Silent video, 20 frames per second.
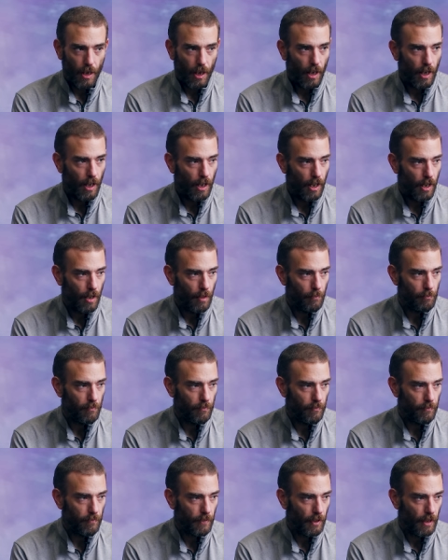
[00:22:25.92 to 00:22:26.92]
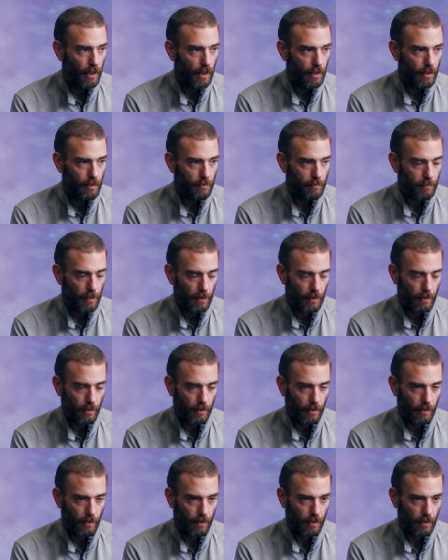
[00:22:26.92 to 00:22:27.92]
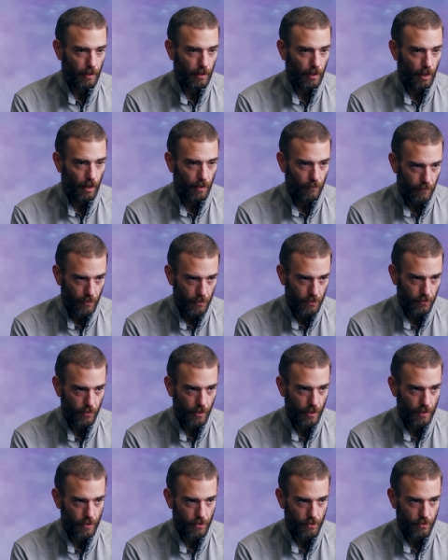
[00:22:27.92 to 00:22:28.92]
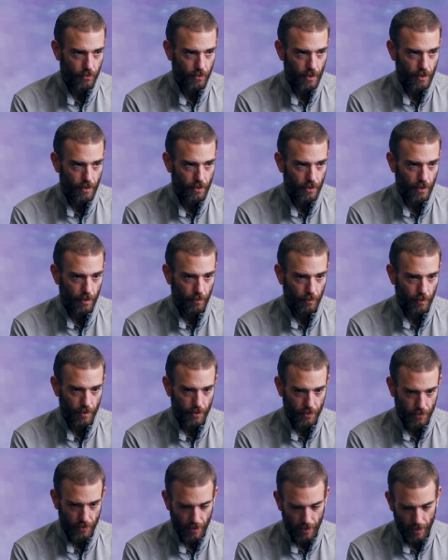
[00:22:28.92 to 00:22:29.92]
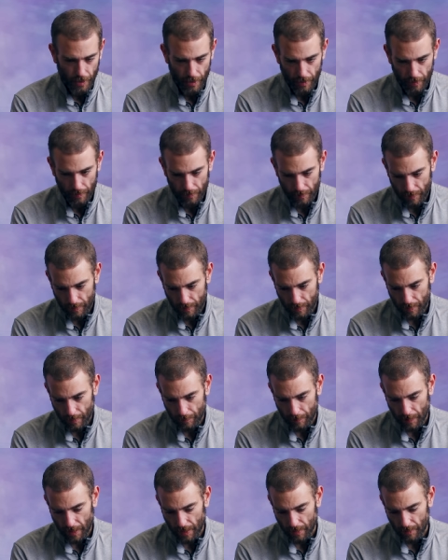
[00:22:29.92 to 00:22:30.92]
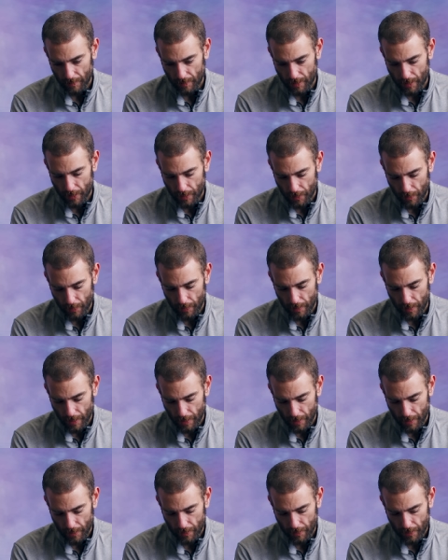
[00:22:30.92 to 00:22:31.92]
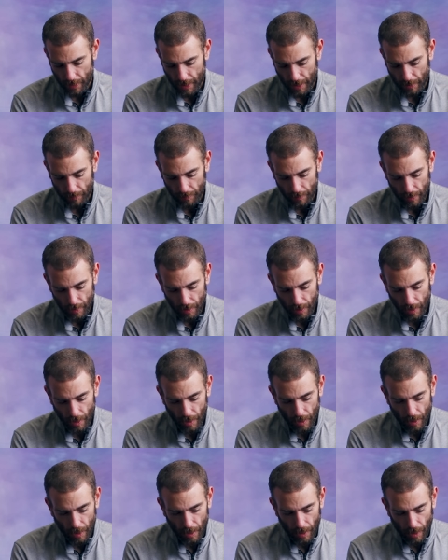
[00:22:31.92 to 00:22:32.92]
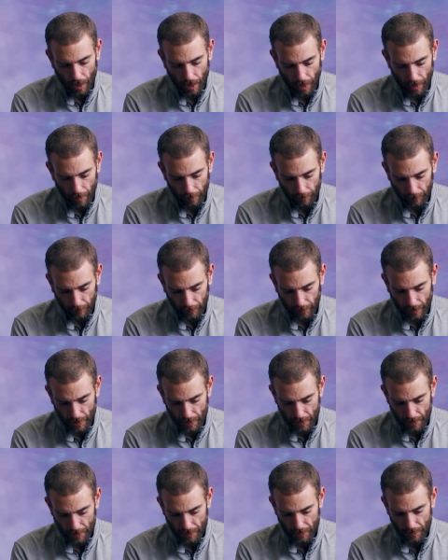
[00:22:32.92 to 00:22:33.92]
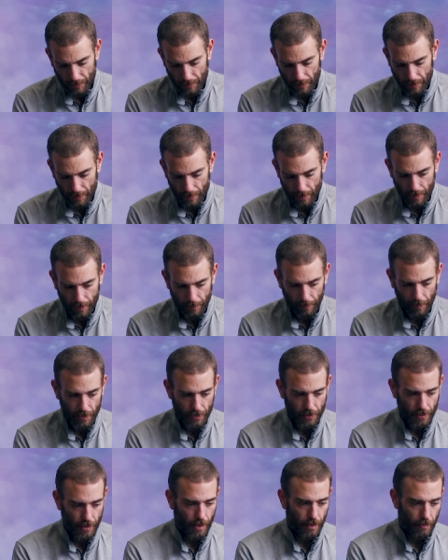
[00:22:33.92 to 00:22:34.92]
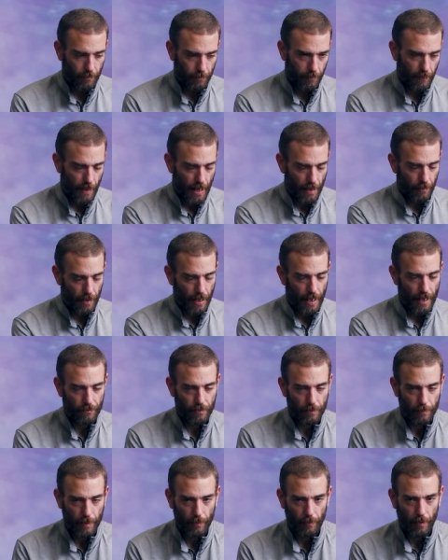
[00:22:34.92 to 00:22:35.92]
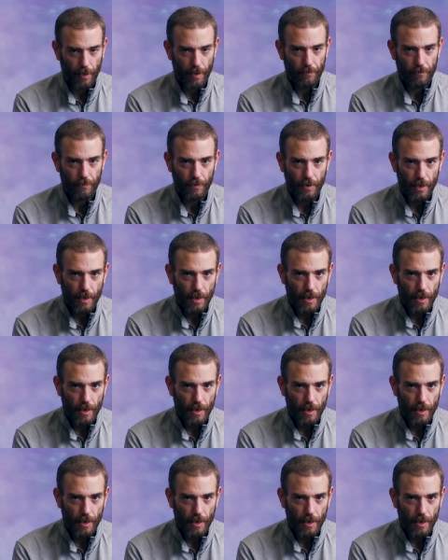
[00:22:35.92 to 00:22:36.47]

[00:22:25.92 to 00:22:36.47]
Um, I officially on the streets. It was uh, about two years now, because um, the person I met after my wife,